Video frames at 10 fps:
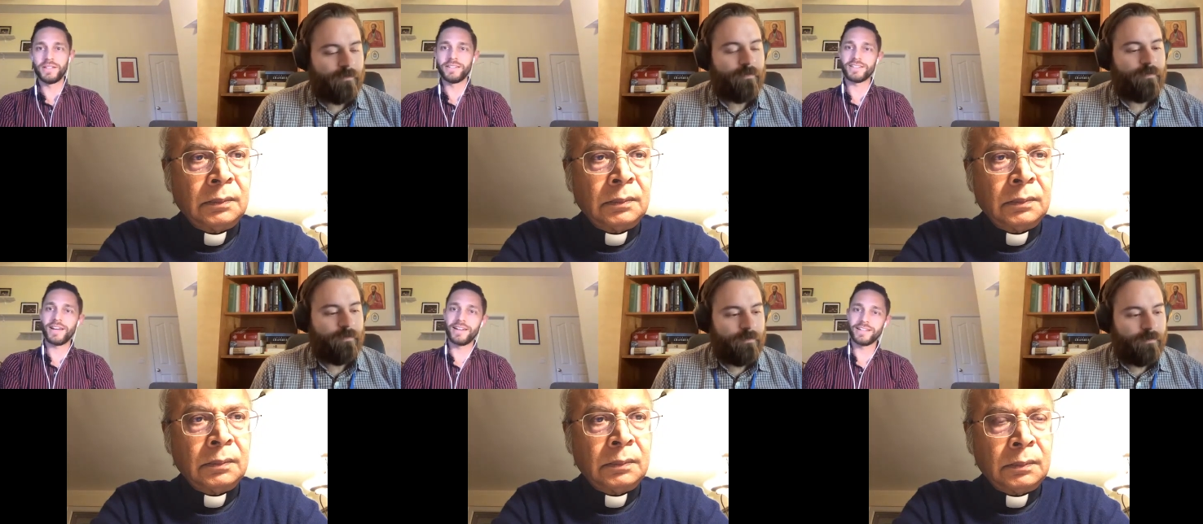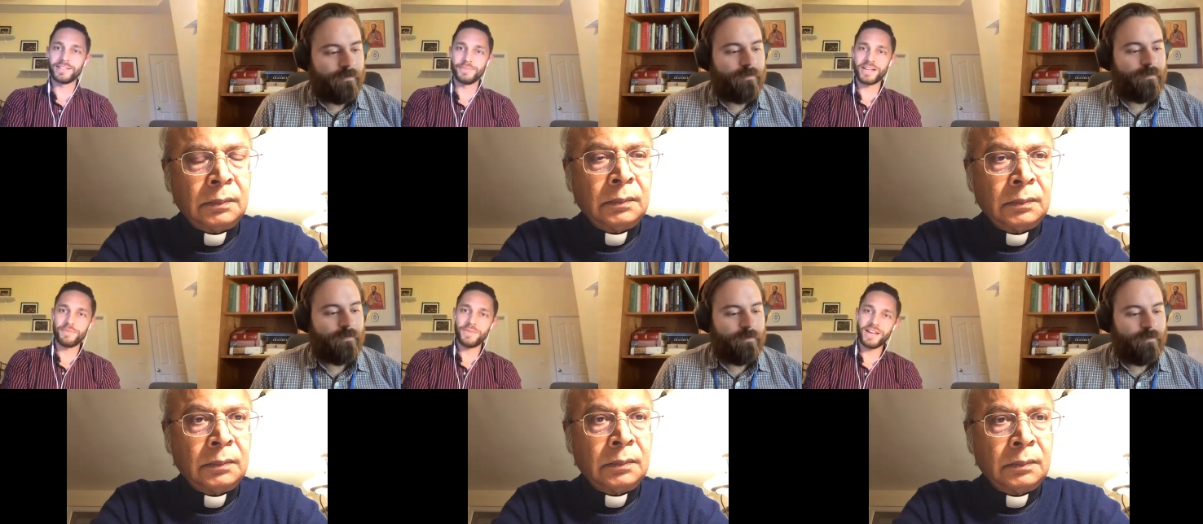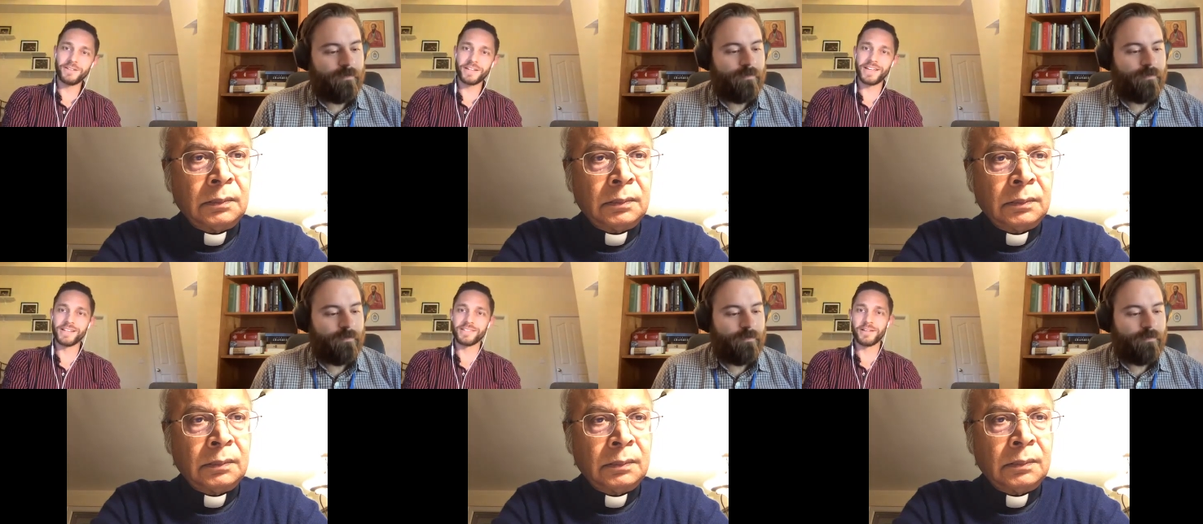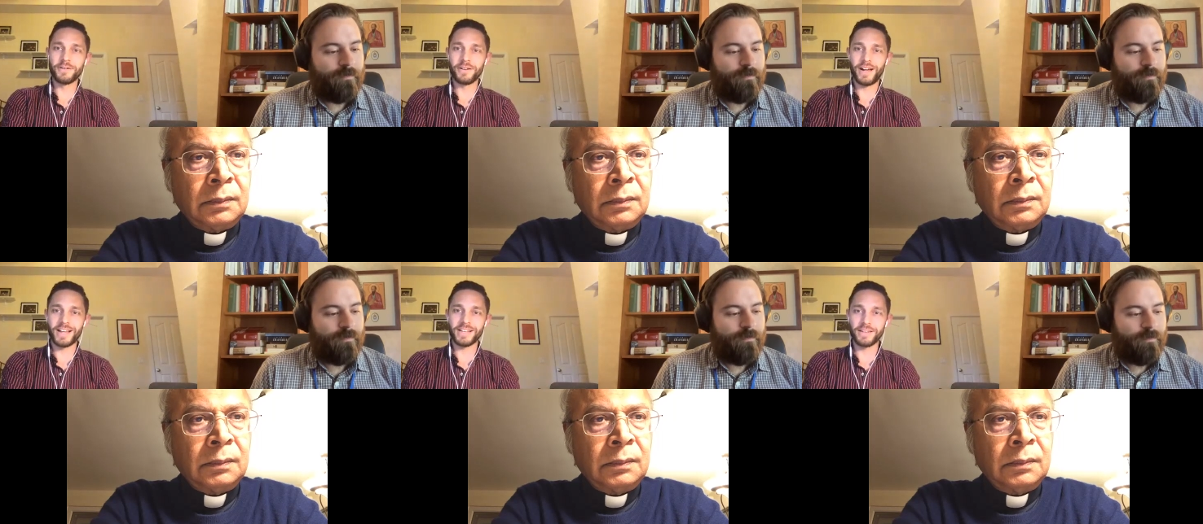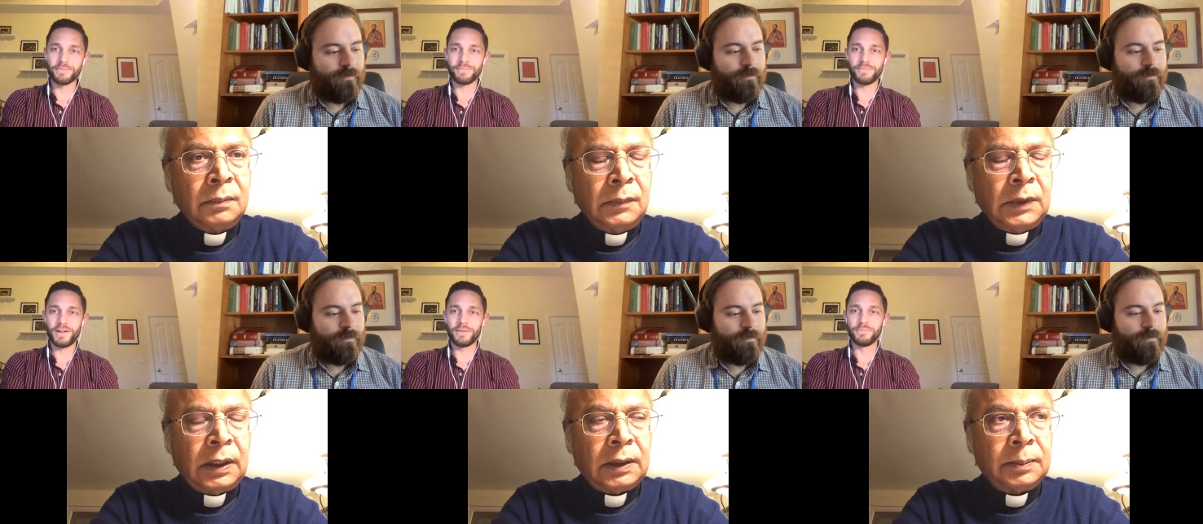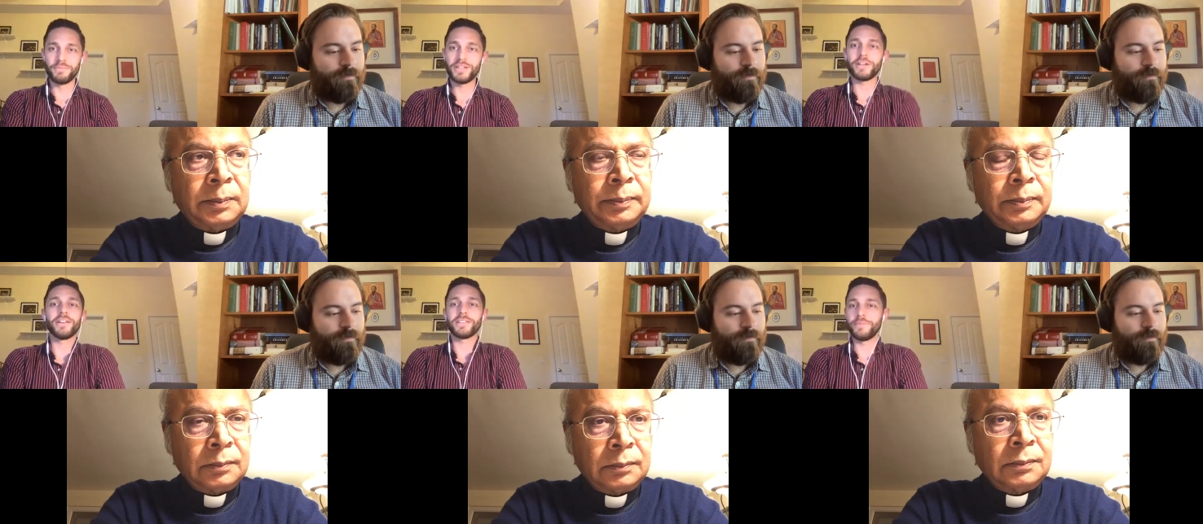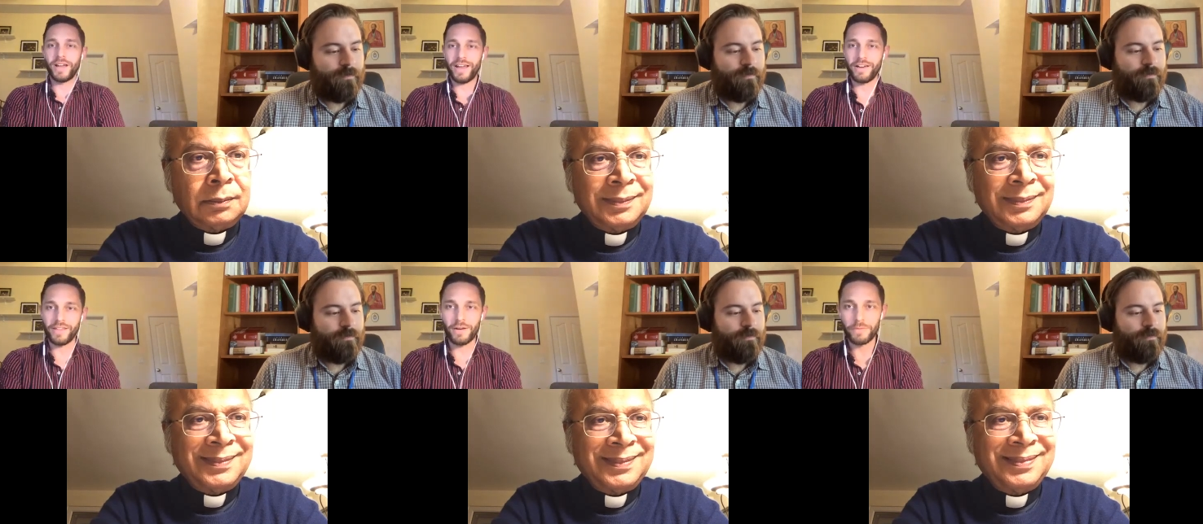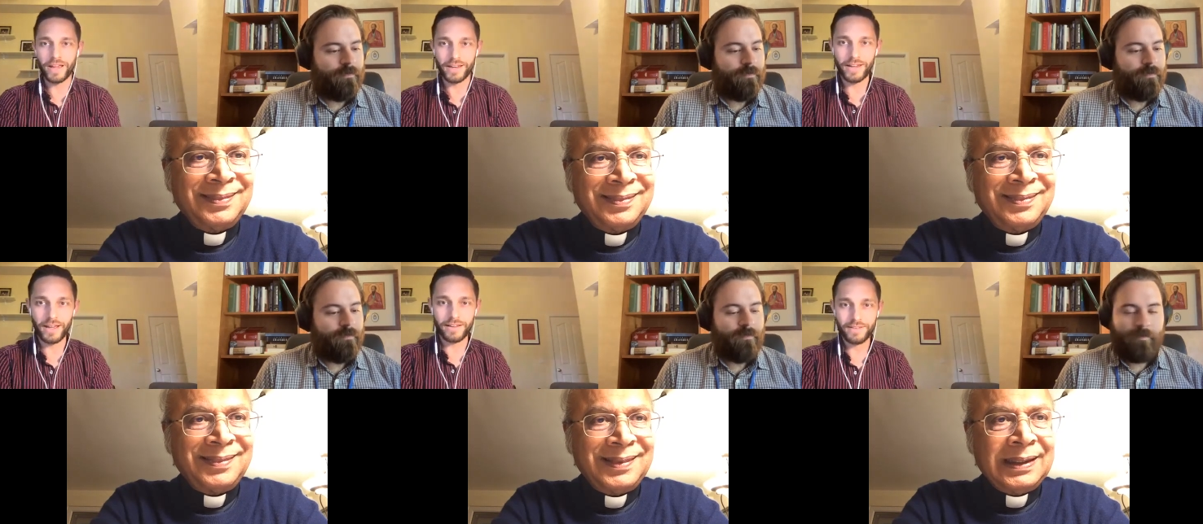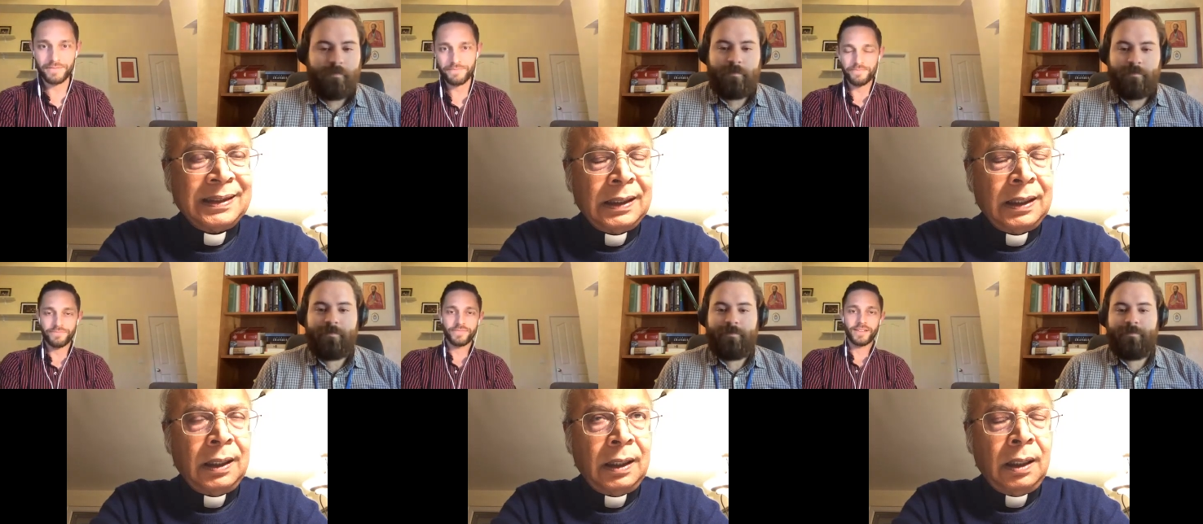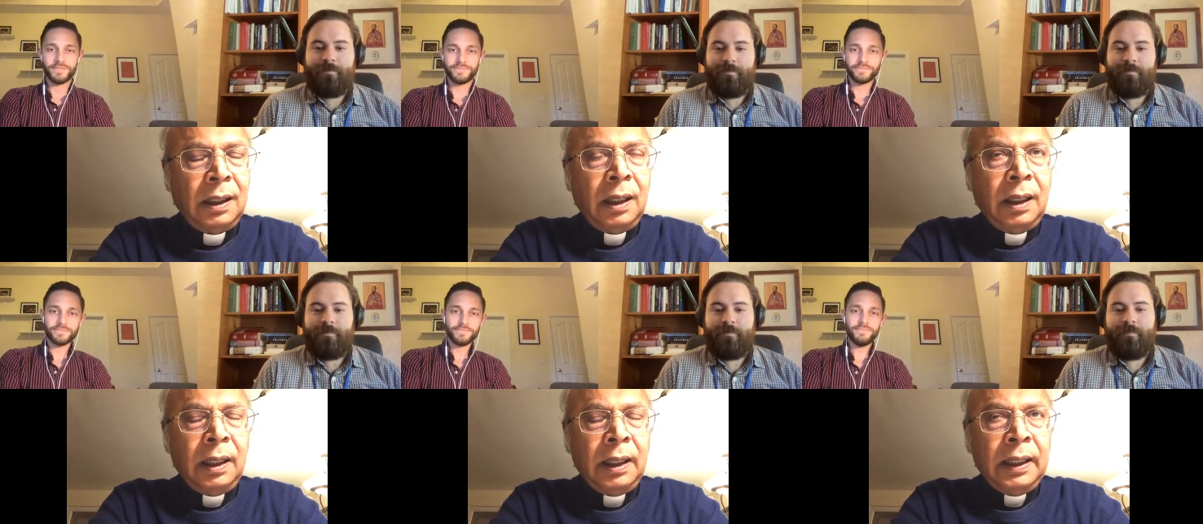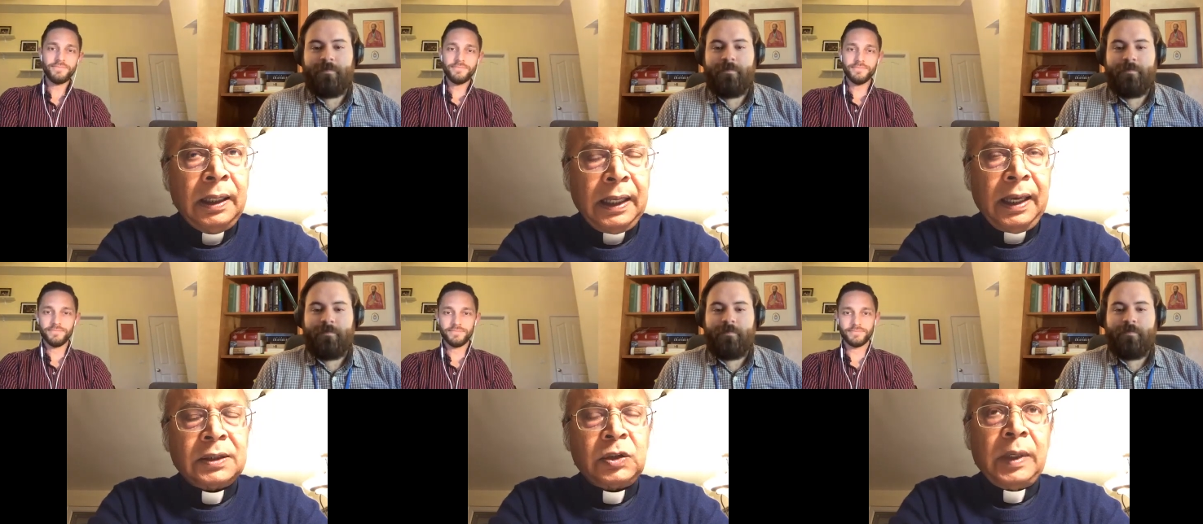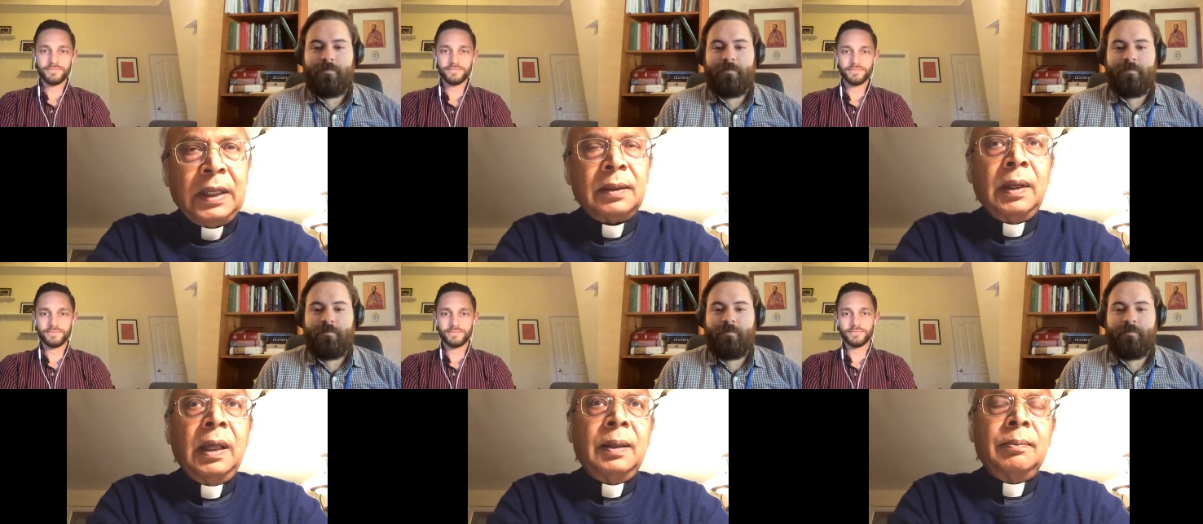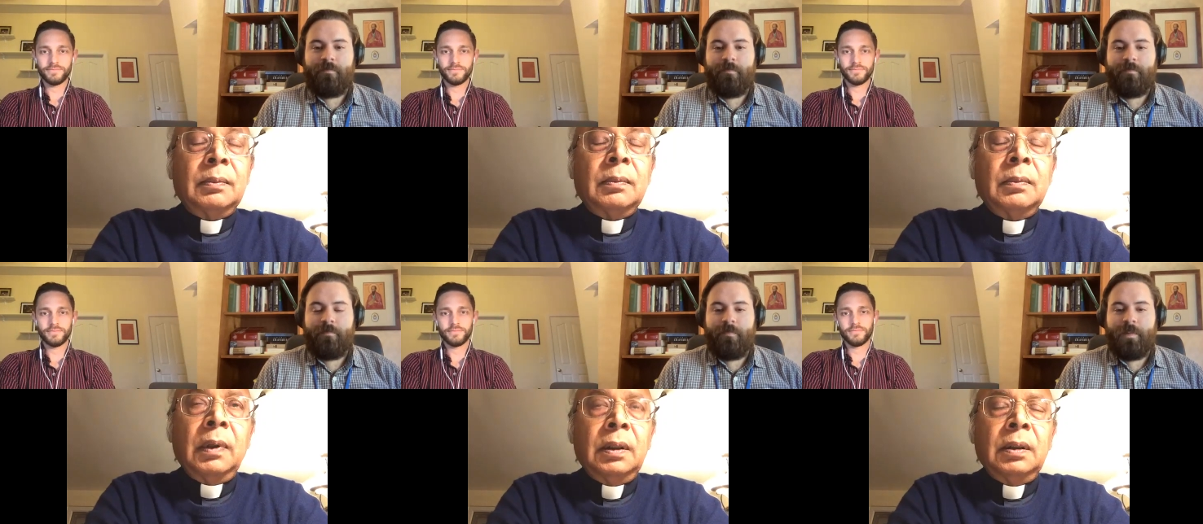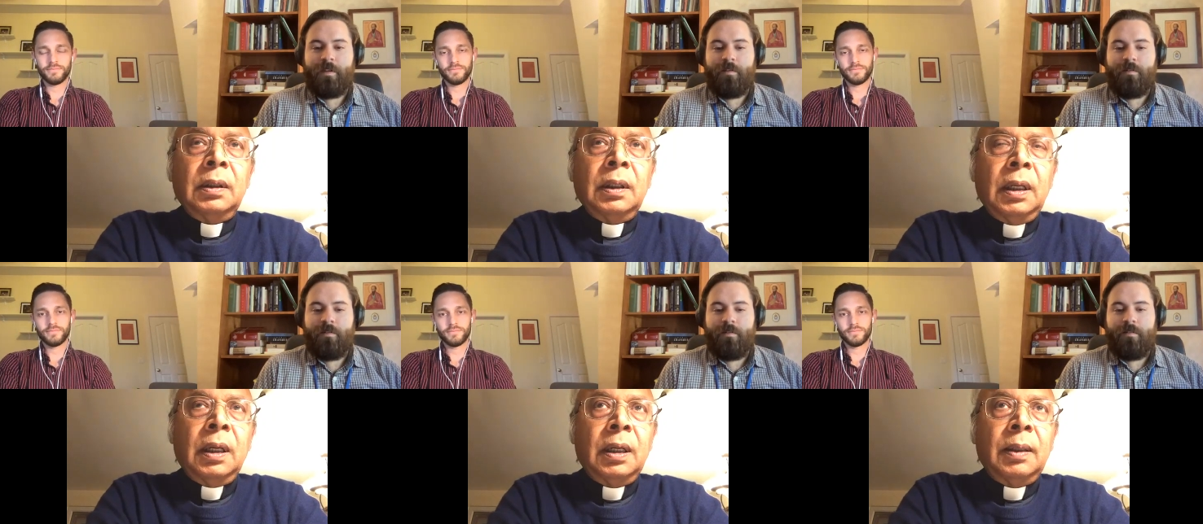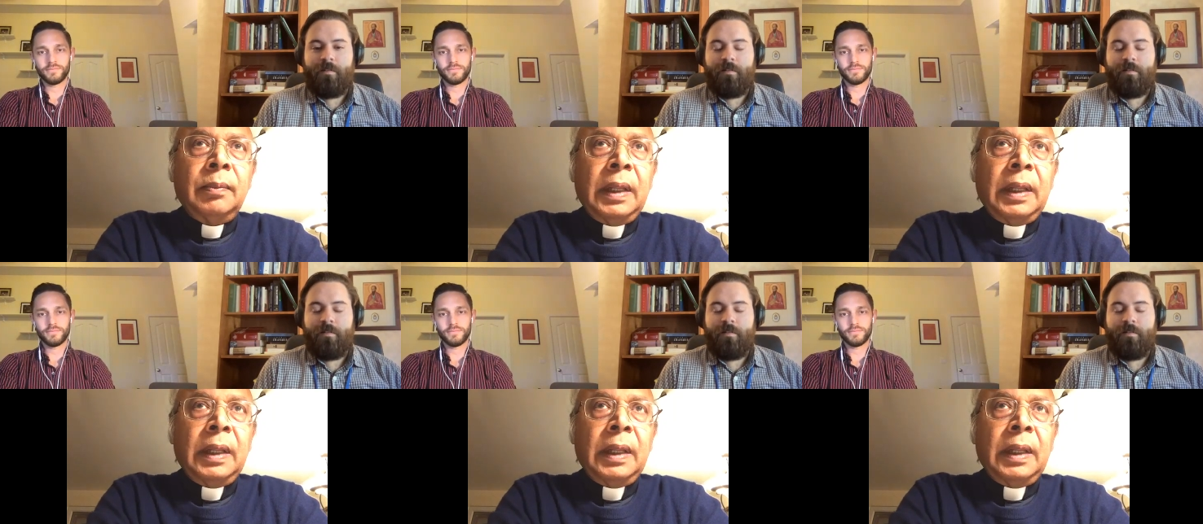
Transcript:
Speaker 1: deciding to become Anglican. So I guess I'm I'm yeah. curious about how that went.
Speaker 2: Yeah. Yes, well, um, um,